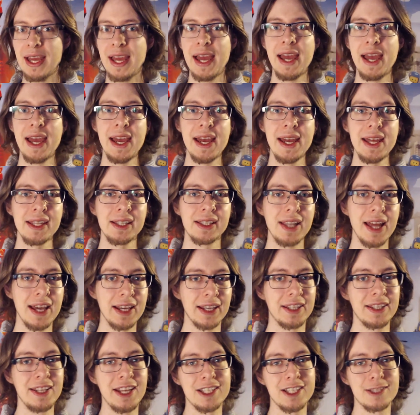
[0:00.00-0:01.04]
and like
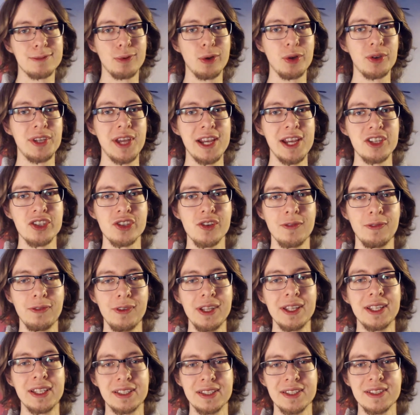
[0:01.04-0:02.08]
an exploitation
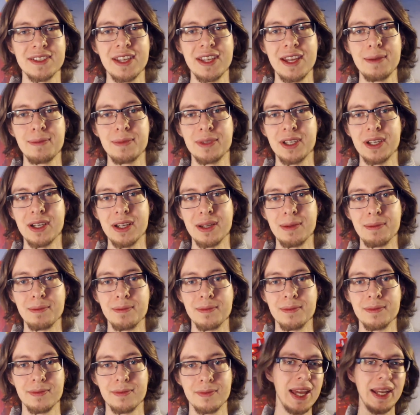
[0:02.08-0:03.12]
flick at the same time.
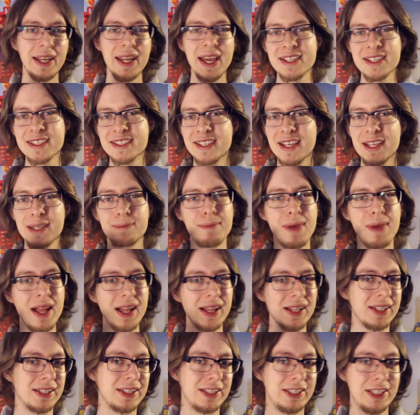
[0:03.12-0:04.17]
It has that
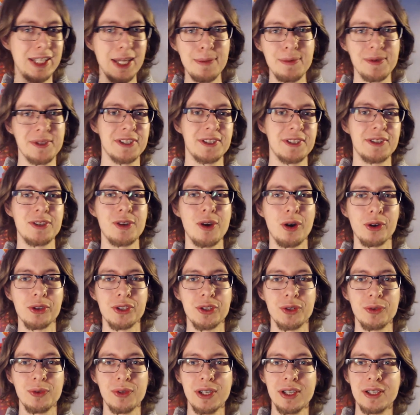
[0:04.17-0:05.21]
Mel Gibson note
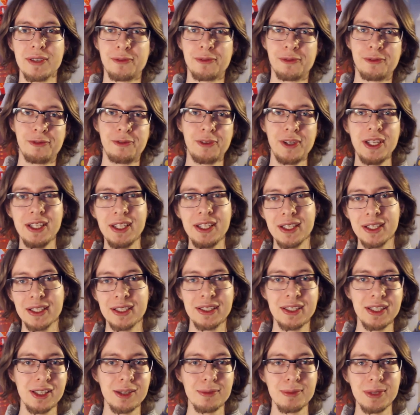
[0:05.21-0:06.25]
to it, feeling a
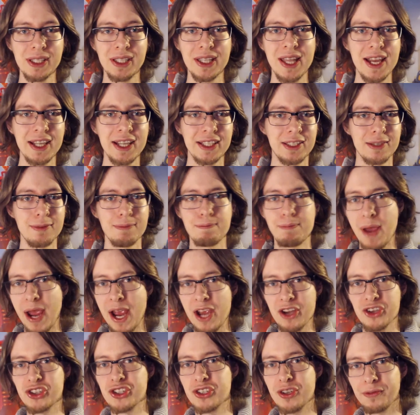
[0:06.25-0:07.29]
little bit like The
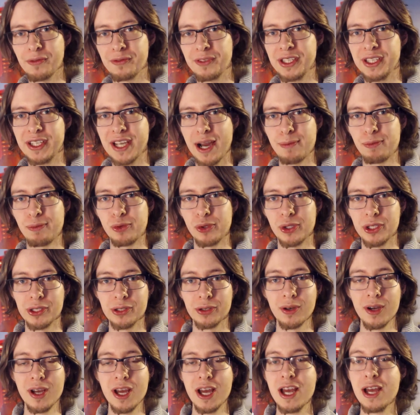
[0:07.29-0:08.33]
Passion of
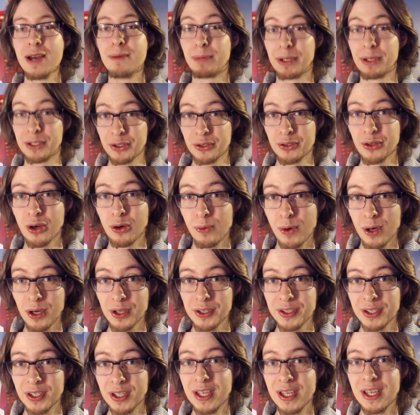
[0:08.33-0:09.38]
DiCaprio, but you know what?